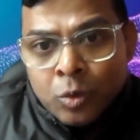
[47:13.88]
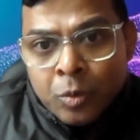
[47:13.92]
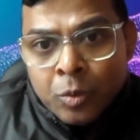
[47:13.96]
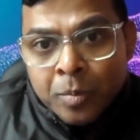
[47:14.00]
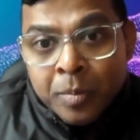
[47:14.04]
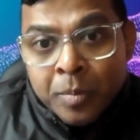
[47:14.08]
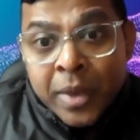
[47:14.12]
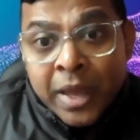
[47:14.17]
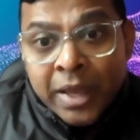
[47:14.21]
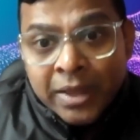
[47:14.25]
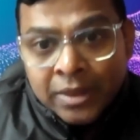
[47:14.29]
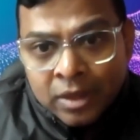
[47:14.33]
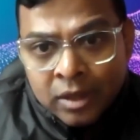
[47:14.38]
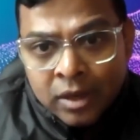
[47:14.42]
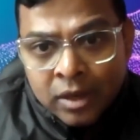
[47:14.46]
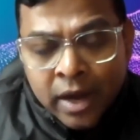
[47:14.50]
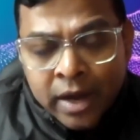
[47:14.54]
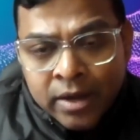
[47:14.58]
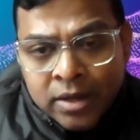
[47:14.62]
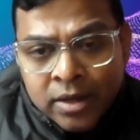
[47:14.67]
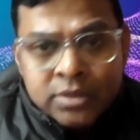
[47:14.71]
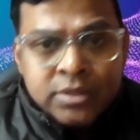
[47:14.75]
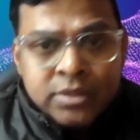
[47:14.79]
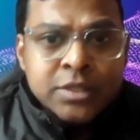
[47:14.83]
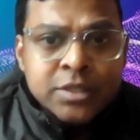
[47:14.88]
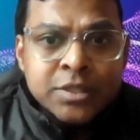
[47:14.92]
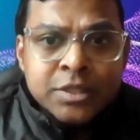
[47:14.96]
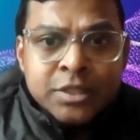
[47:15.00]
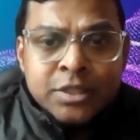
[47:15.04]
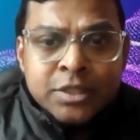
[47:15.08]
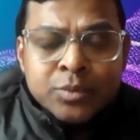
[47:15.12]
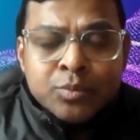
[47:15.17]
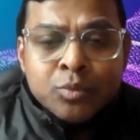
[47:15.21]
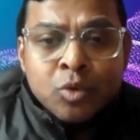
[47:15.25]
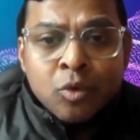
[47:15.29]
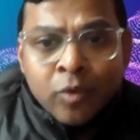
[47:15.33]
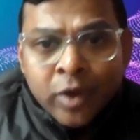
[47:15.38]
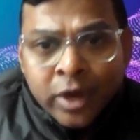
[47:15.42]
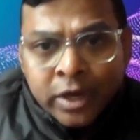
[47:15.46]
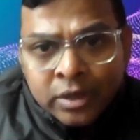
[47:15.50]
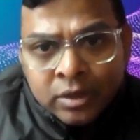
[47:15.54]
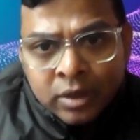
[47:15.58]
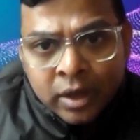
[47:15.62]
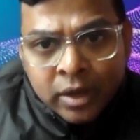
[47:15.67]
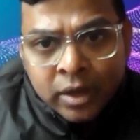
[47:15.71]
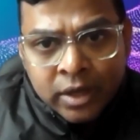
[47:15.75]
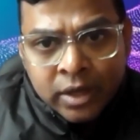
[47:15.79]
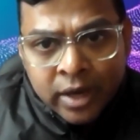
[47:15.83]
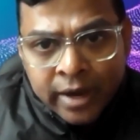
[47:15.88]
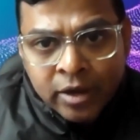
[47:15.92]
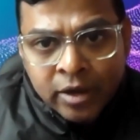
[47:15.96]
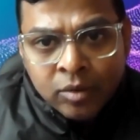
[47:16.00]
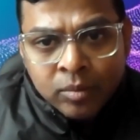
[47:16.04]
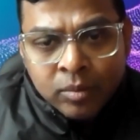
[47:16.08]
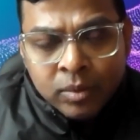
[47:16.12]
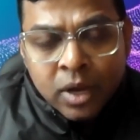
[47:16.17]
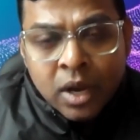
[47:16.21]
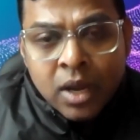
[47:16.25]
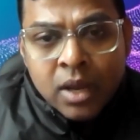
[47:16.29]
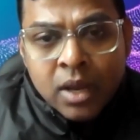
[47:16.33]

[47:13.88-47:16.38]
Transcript: make the right decisions, provide right kind of